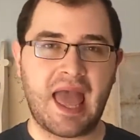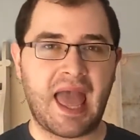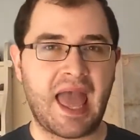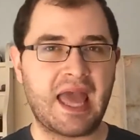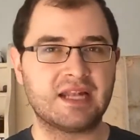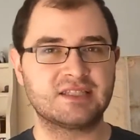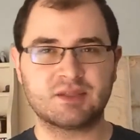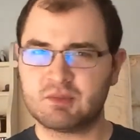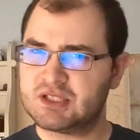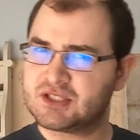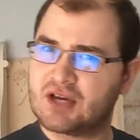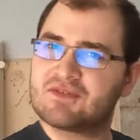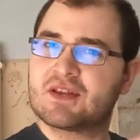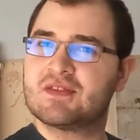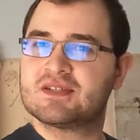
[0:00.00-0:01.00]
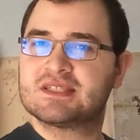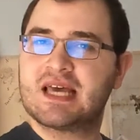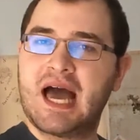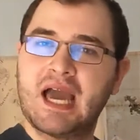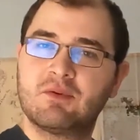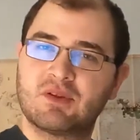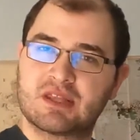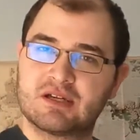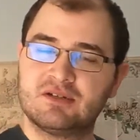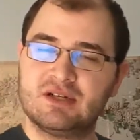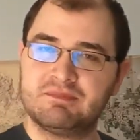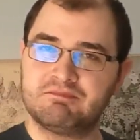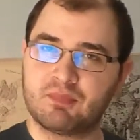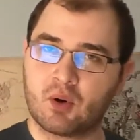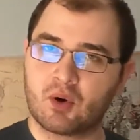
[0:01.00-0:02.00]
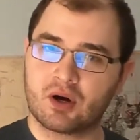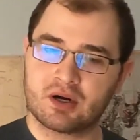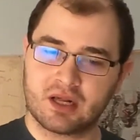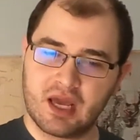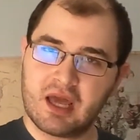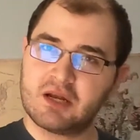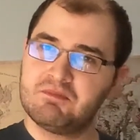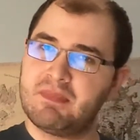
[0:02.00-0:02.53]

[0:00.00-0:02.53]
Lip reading: and someone is off to the side with a clipboard